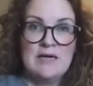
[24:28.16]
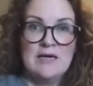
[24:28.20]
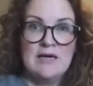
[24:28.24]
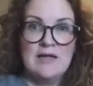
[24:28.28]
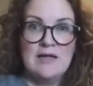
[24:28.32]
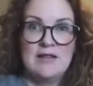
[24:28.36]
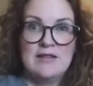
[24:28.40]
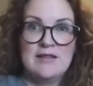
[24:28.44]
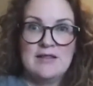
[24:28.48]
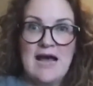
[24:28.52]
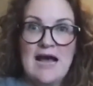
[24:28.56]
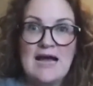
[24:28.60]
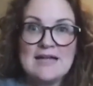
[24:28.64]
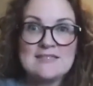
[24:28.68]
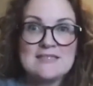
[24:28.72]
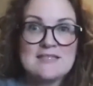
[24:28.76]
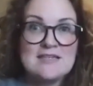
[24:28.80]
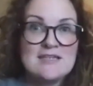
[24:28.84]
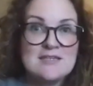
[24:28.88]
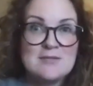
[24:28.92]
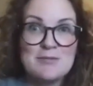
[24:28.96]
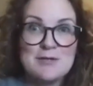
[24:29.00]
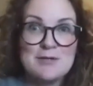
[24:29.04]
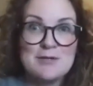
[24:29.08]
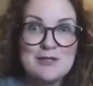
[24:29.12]
That's going
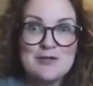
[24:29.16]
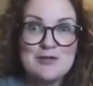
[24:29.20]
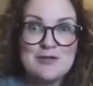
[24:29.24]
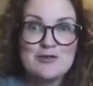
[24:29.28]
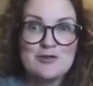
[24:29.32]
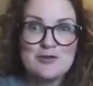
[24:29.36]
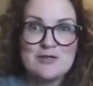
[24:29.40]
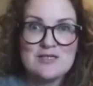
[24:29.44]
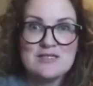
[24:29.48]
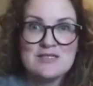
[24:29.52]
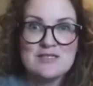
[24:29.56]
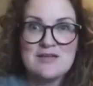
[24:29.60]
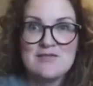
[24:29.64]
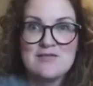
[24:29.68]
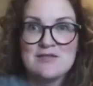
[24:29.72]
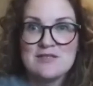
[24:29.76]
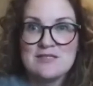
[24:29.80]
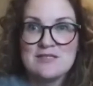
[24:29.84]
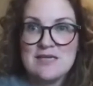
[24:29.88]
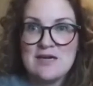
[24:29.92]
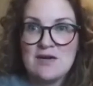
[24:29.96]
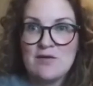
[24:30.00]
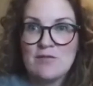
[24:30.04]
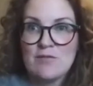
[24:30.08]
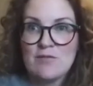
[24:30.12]
to bring your stress levels
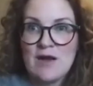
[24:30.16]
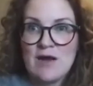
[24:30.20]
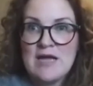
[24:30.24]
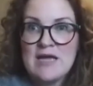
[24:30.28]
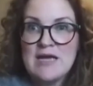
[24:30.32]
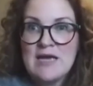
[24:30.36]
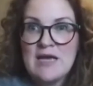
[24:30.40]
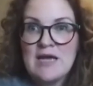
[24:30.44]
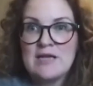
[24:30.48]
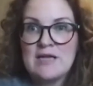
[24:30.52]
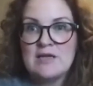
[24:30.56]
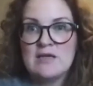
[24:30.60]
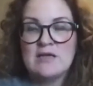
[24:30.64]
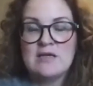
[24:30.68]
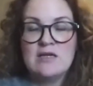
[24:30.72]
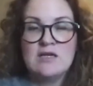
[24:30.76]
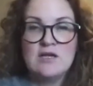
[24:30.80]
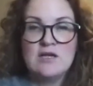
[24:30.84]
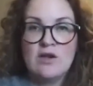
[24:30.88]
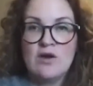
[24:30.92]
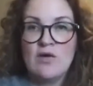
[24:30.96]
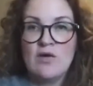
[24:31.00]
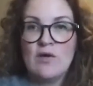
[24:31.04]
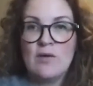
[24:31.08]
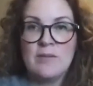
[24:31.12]
down, right? And,
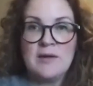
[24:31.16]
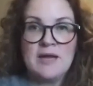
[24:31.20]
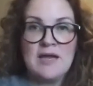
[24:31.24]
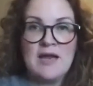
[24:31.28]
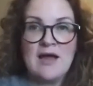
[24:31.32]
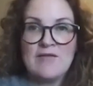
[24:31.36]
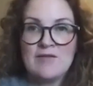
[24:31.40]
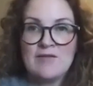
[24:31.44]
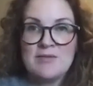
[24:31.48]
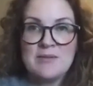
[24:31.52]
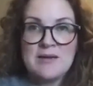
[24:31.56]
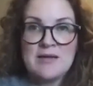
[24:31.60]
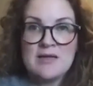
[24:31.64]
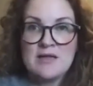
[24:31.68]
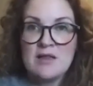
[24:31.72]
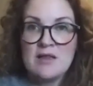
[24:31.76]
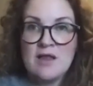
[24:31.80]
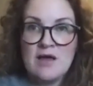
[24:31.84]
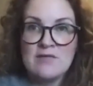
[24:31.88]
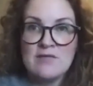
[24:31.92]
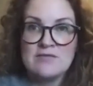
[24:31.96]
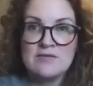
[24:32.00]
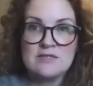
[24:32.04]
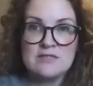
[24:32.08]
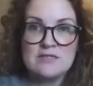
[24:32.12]
I mean, everybody
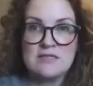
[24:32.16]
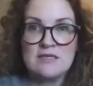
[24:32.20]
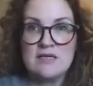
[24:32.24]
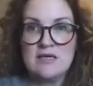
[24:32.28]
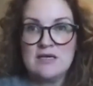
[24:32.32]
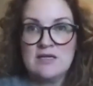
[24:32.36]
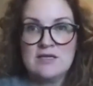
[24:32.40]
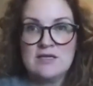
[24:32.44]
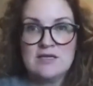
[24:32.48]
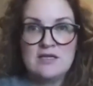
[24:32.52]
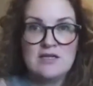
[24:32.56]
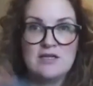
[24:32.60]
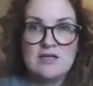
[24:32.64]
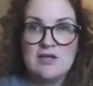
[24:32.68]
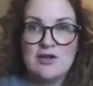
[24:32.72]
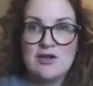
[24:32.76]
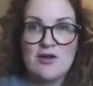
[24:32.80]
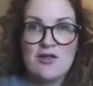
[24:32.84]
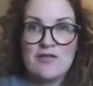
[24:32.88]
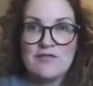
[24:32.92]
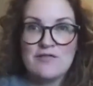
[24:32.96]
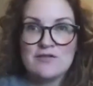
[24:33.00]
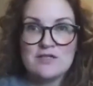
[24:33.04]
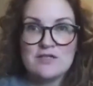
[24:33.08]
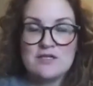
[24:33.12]
loves in,
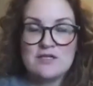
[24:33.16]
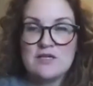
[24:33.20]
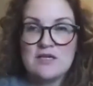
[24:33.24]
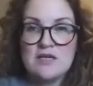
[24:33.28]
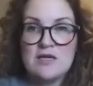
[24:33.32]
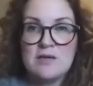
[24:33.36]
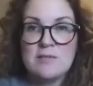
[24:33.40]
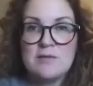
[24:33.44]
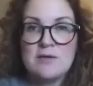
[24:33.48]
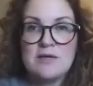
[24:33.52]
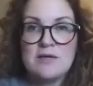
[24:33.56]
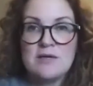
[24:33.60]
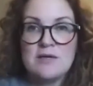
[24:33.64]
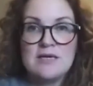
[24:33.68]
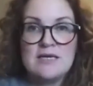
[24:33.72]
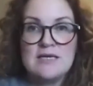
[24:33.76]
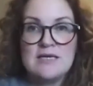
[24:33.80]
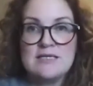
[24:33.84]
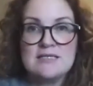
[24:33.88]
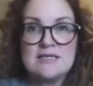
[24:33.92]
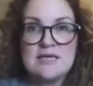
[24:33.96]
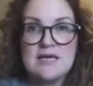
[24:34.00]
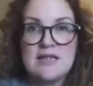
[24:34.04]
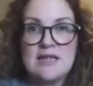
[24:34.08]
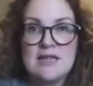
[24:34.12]
the fertility community to
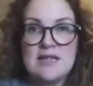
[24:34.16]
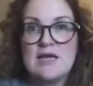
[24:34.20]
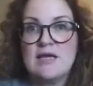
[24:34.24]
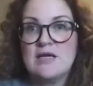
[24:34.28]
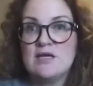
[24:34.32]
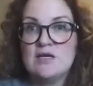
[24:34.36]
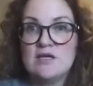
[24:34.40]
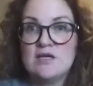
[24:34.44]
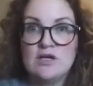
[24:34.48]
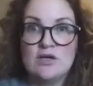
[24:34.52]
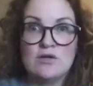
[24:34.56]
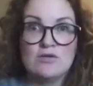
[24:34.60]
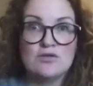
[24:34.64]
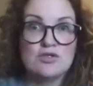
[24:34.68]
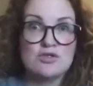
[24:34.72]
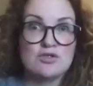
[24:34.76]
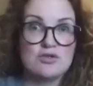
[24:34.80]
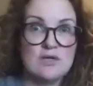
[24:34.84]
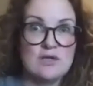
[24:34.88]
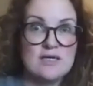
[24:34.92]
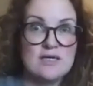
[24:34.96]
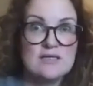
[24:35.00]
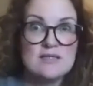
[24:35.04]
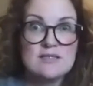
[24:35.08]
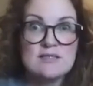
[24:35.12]
say that,
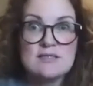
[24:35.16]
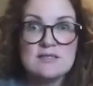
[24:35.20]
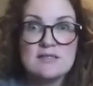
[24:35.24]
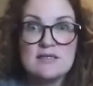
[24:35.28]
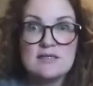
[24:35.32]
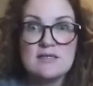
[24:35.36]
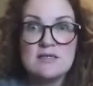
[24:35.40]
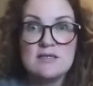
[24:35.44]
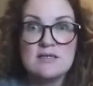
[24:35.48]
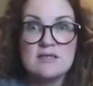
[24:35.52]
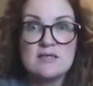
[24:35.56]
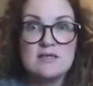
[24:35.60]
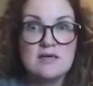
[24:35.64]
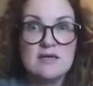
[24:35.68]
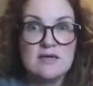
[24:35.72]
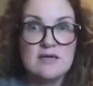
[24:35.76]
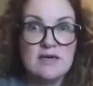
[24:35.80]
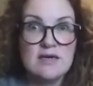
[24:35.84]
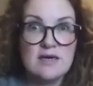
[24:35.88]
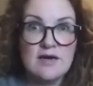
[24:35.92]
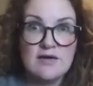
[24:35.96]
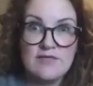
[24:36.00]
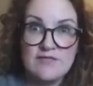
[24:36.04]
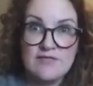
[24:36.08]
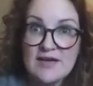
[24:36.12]
stress
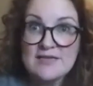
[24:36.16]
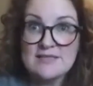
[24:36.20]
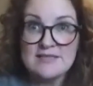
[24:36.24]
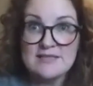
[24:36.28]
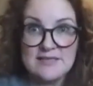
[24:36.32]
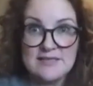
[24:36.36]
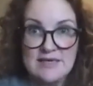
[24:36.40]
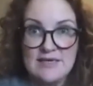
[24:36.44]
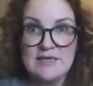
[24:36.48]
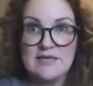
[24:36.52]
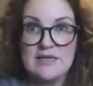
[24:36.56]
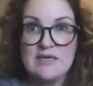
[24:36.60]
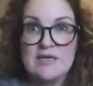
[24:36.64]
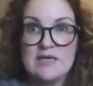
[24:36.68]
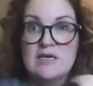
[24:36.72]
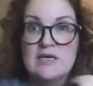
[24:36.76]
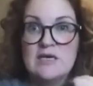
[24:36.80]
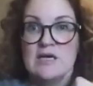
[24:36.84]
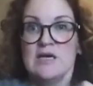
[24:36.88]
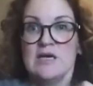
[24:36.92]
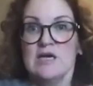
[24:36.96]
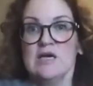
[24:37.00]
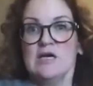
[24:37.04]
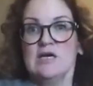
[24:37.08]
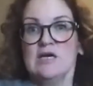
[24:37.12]
affects it.
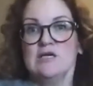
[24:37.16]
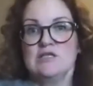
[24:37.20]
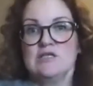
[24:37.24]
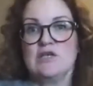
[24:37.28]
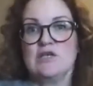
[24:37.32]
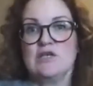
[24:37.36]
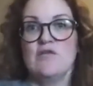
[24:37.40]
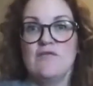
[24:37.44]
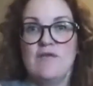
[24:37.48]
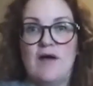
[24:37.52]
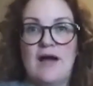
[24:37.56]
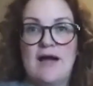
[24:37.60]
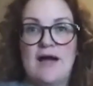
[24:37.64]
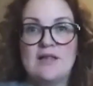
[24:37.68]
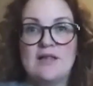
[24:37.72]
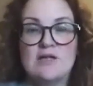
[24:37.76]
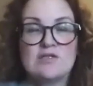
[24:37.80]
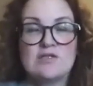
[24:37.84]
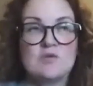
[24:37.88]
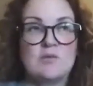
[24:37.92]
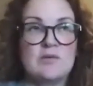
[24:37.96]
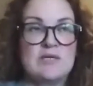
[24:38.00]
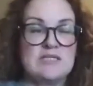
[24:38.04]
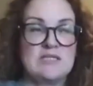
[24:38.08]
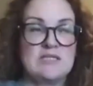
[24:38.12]
So find
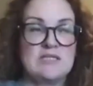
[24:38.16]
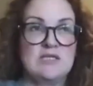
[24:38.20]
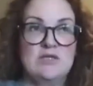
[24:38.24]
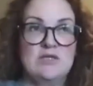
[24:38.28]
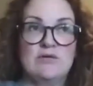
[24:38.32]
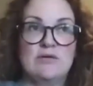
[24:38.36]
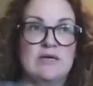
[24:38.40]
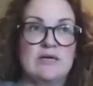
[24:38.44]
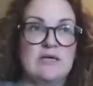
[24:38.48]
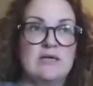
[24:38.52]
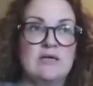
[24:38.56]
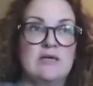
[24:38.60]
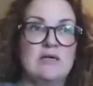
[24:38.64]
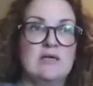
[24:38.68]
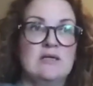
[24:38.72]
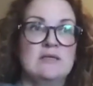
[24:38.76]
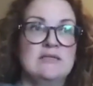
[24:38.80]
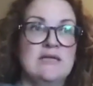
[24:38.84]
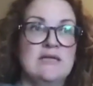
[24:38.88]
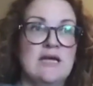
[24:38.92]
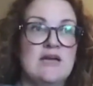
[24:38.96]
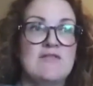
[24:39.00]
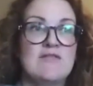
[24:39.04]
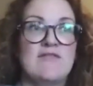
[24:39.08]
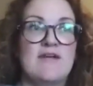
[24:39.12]
those ways that you can
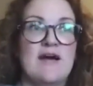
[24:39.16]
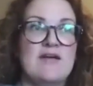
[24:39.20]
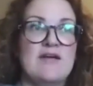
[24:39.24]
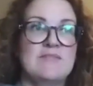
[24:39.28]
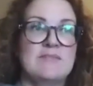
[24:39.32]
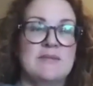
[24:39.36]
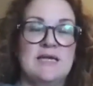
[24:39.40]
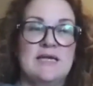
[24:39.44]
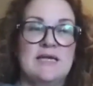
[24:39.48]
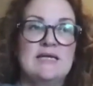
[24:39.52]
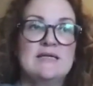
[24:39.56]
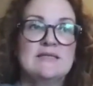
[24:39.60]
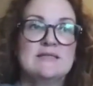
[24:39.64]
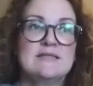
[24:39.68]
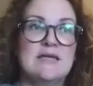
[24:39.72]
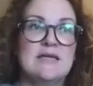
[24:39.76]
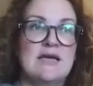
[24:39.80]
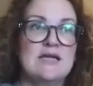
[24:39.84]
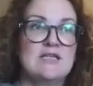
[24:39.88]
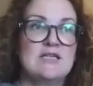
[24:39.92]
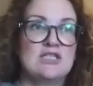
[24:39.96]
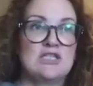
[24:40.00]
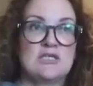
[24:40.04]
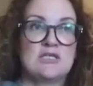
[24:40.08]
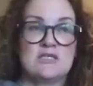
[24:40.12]
take 5 minutes
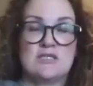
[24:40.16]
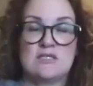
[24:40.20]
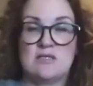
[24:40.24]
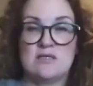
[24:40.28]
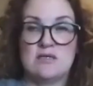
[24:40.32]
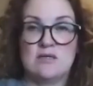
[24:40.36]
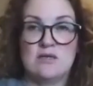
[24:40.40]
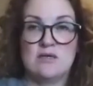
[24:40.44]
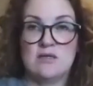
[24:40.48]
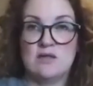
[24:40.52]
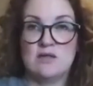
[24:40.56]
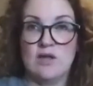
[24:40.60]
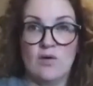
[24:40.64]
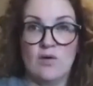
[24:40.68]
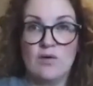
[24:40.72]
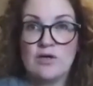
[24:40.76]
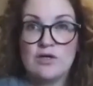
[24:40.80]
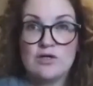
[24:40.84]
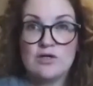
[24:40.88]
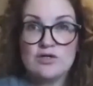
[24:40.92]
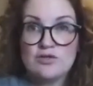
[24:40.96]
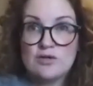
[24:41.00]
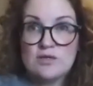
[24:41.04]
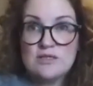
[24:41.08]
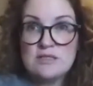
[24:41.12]
and just lower your
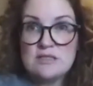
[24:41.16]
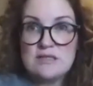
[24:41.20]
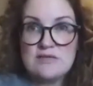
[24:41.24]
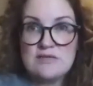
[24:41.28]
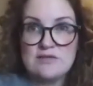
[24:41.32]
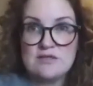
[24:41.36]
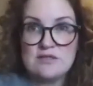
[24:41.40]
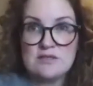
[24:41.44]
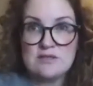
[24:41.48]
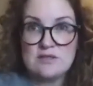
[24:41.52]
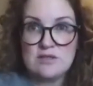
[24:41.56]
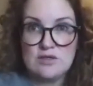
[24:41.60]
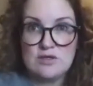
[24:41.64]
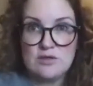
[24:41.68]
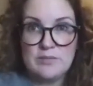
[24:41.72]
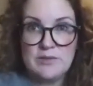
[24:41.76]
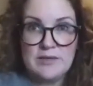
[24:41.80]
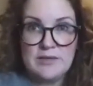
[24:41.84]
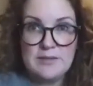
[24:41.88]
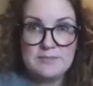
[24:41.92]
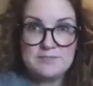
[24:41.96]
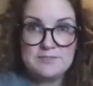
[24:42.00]
stress levels a little bit.